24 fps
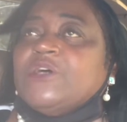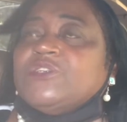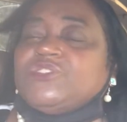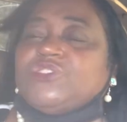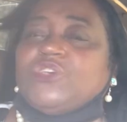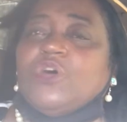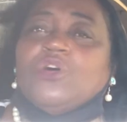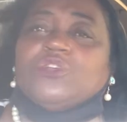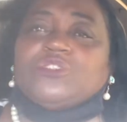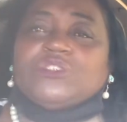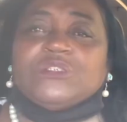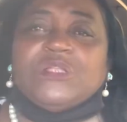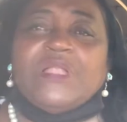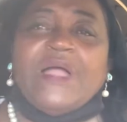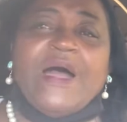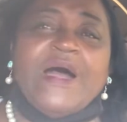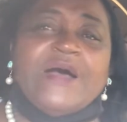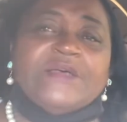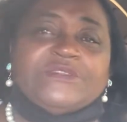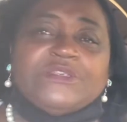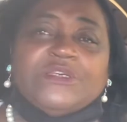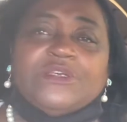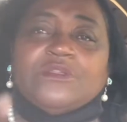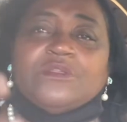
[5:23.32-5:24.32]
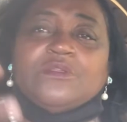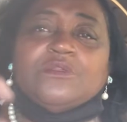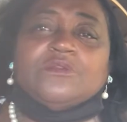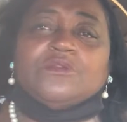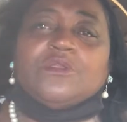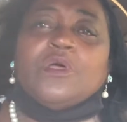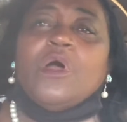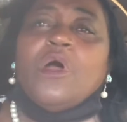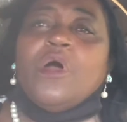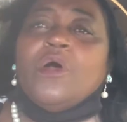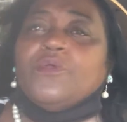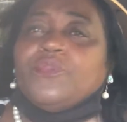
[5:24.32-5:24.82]
socializing
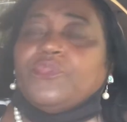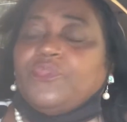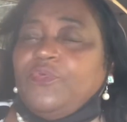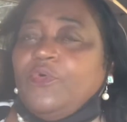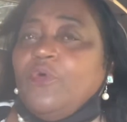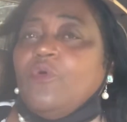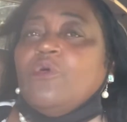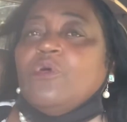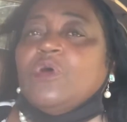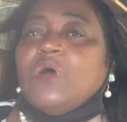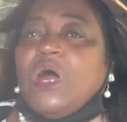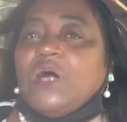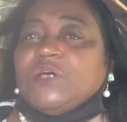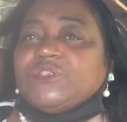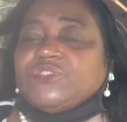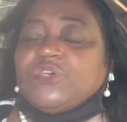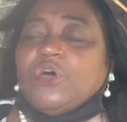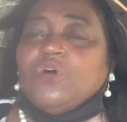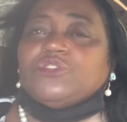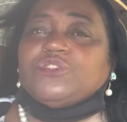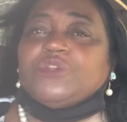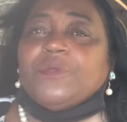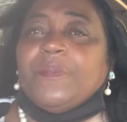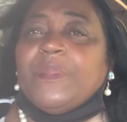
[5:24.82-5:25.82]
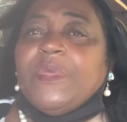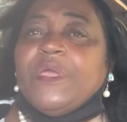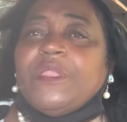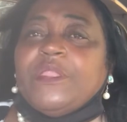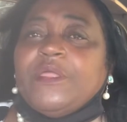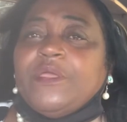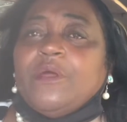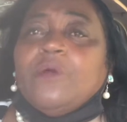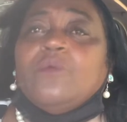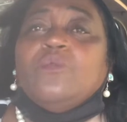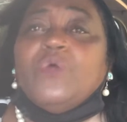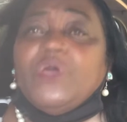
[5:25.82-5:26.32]
through social
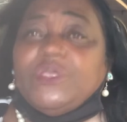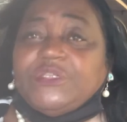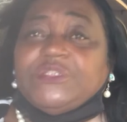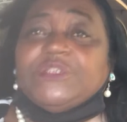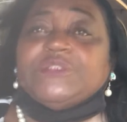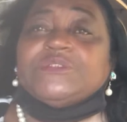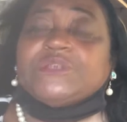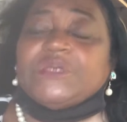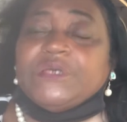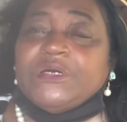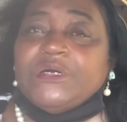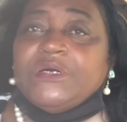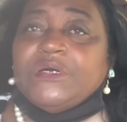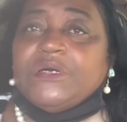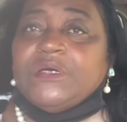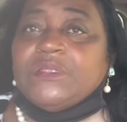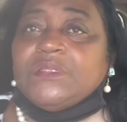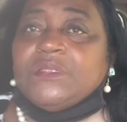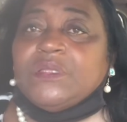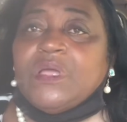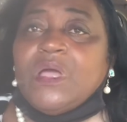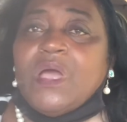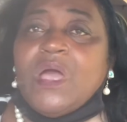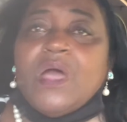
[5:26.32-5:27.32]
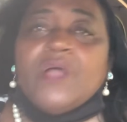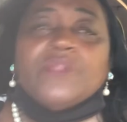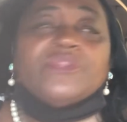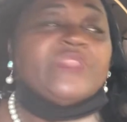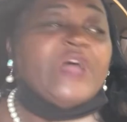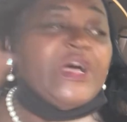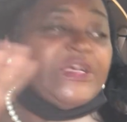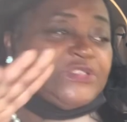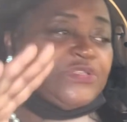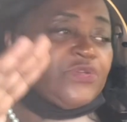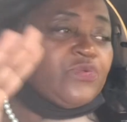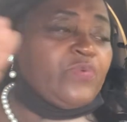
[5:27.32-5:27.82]
media, which is good.
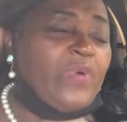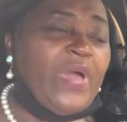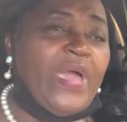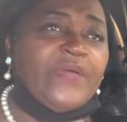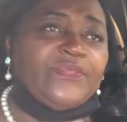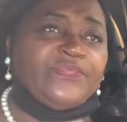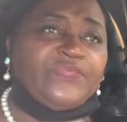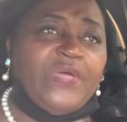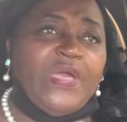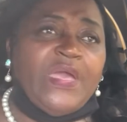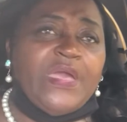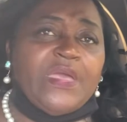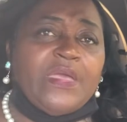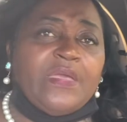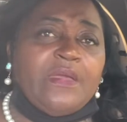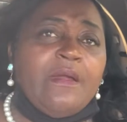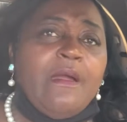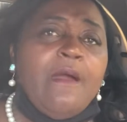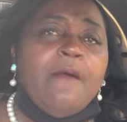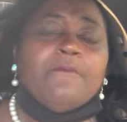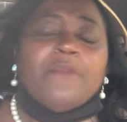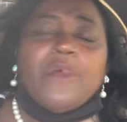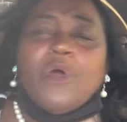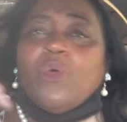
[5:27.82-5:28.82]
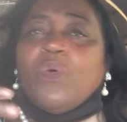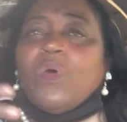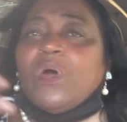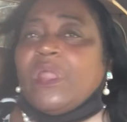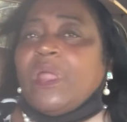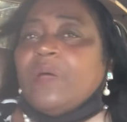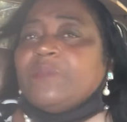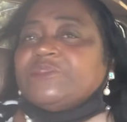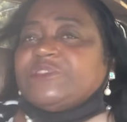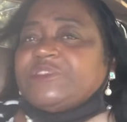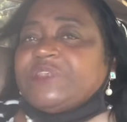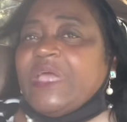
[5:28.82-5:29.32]
That's a great thing. But what
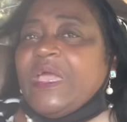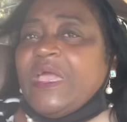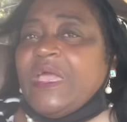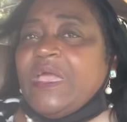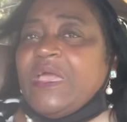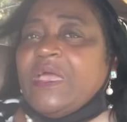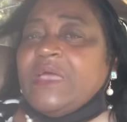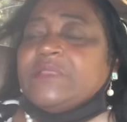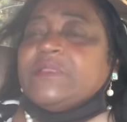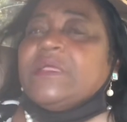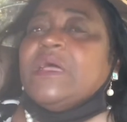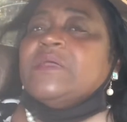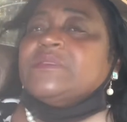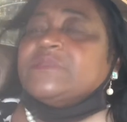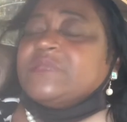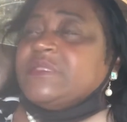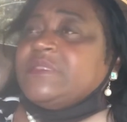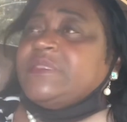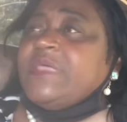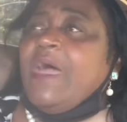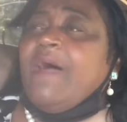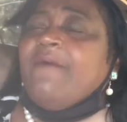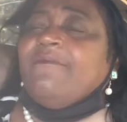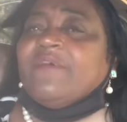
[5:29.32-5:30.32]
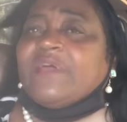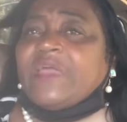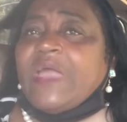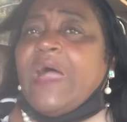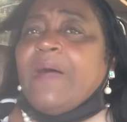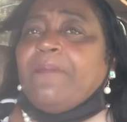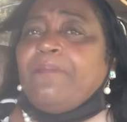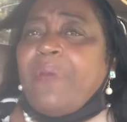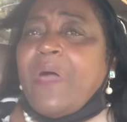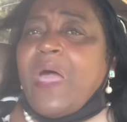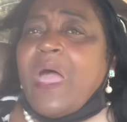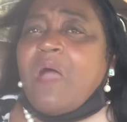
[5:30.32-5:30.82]
I'm saying, the devil
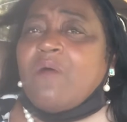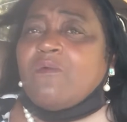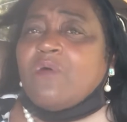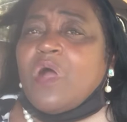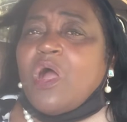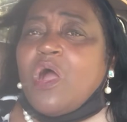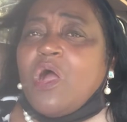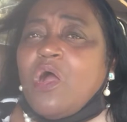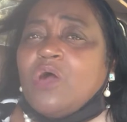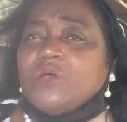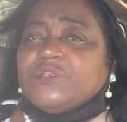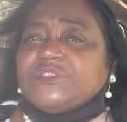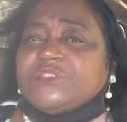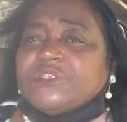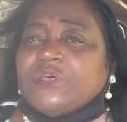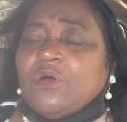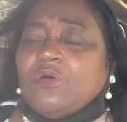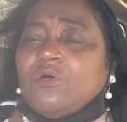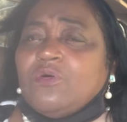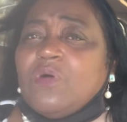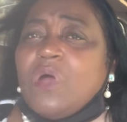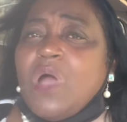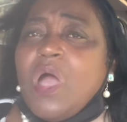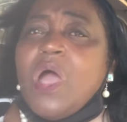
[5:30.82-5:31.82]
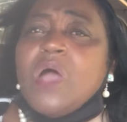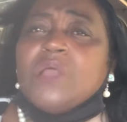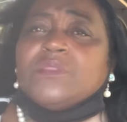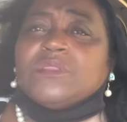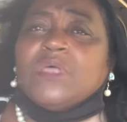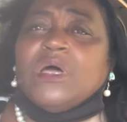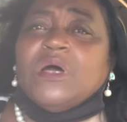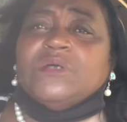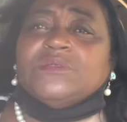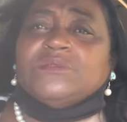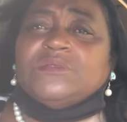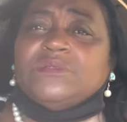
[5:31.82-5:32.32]
got power also.
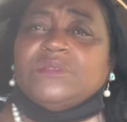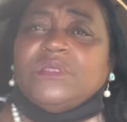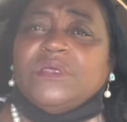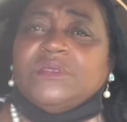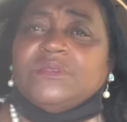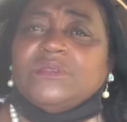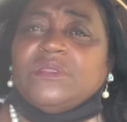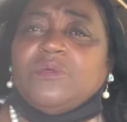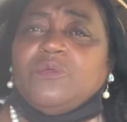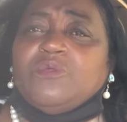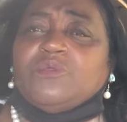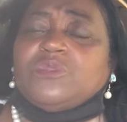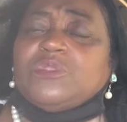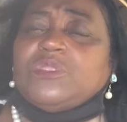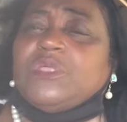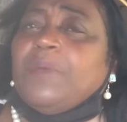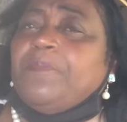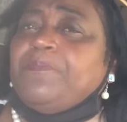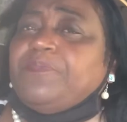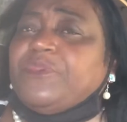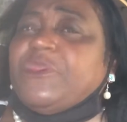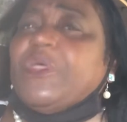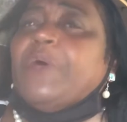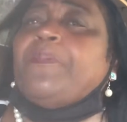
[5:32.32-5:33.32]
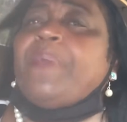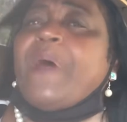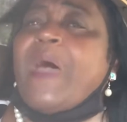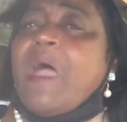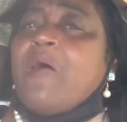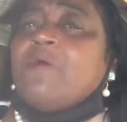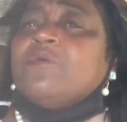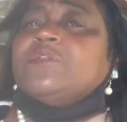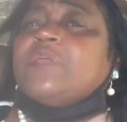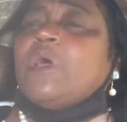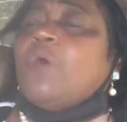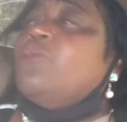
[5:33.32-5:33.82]
The
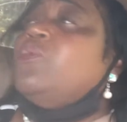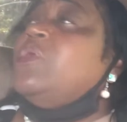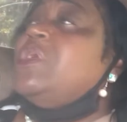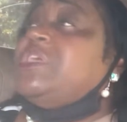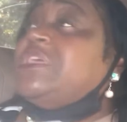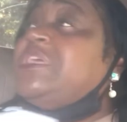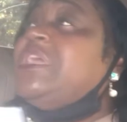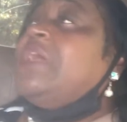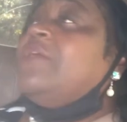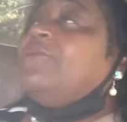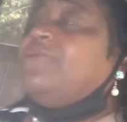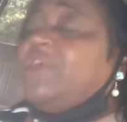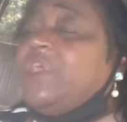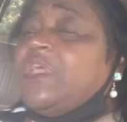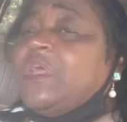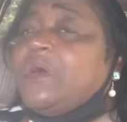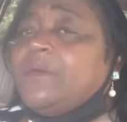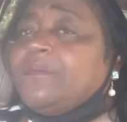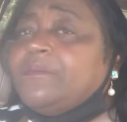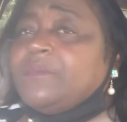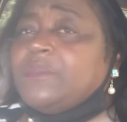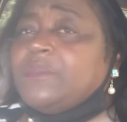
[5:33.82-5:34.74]
power that we give him.